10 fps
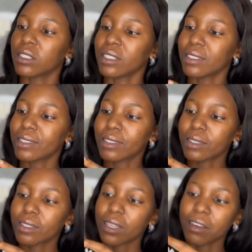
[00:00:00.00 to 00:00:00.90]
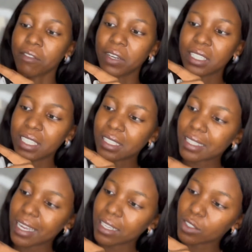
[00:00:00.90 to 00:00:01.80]
It's
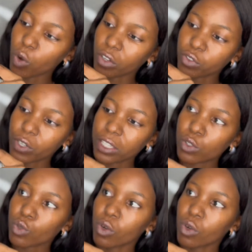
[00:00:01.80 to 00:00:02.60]
graduated 100,